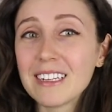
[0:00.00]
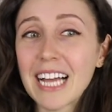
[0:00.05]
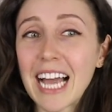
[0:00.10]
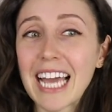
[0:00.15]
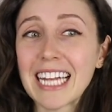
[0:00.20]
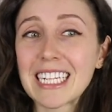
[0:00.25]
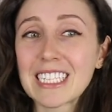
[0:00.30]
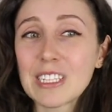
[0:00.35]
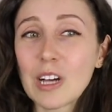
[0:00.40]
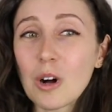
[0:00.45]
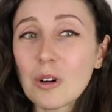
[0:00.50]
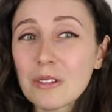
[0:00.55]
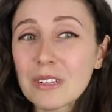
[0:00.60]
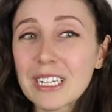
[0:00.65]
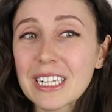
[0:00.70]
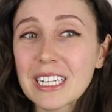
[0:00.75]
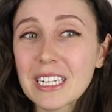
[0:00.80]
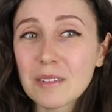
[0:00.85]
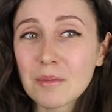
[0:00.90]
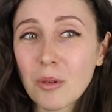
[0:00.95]
and it's
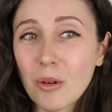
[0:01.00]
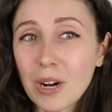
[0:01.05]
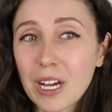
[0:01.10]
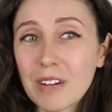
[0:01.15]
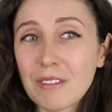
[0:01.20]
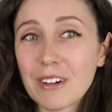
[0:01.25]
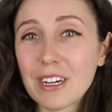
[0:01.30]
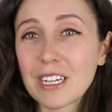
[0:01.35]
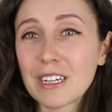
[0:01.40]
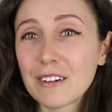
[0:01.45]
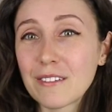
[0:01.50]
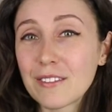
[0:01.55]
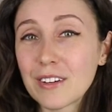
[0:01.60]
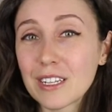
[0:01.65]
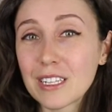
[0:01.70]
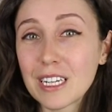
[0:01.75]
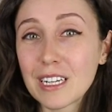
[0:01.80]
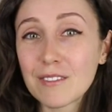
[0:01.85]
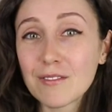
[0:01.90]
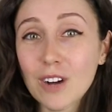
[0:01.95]
already a point where you're
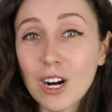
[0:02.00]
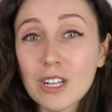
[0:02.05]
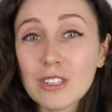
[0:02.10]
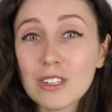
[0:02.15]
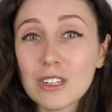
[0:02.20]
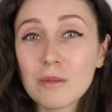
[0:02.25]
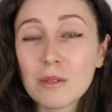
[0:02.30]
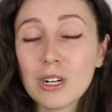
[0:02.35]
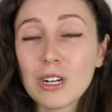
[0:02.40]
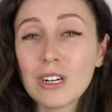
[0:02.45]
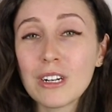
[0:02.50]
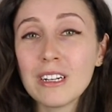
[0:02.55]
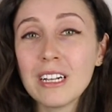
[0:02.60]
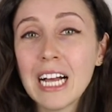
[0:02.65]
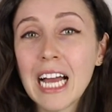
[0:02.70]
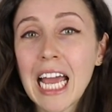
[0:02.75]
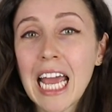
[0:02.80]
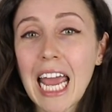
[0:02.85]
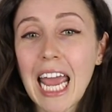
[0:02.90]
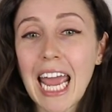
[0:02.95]
feeling vulnerable,